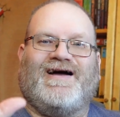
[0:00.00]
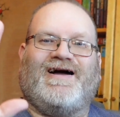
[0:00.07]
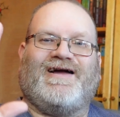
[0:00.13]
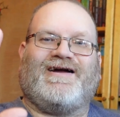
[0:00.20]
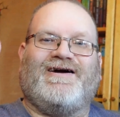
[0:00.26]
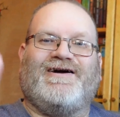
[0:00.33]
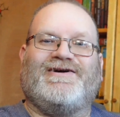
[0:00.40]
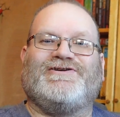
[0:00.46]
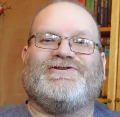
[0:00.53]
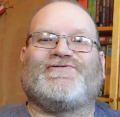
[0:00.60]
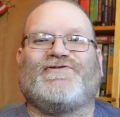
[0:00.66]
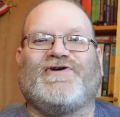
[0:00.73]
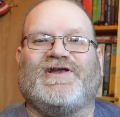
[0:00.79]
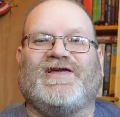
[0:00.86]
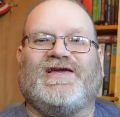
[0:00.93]
Hi guys,
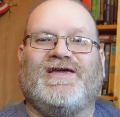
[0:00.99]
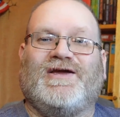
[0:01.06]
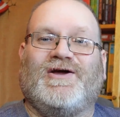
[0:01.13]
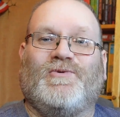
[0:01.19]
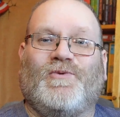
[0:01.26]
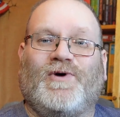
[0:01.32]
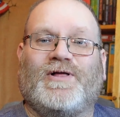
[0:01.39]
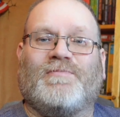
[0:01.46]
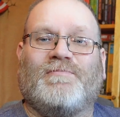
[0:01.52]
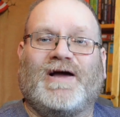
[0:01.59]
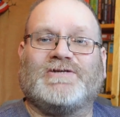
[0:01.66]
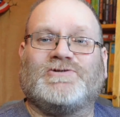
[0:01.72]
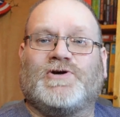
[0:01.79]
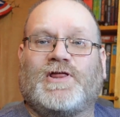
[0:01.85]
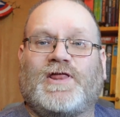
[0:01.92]
Freddy here. Welcome
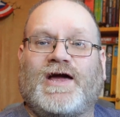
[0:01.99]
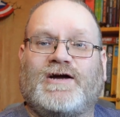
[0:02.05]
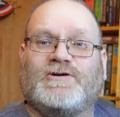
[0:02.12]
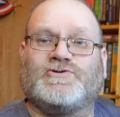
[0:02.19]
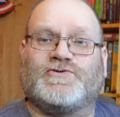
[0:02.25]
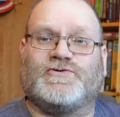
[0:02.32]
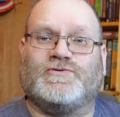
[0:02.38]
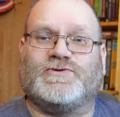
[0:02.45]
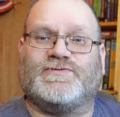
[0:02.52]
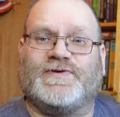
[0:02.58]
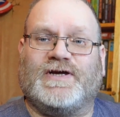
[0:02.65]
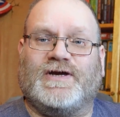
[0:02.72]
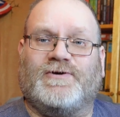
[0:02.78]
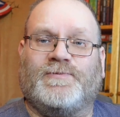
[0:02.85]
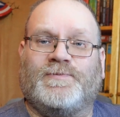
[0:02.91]
back to another House Rules
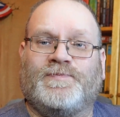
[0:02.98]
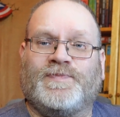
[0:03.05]
video.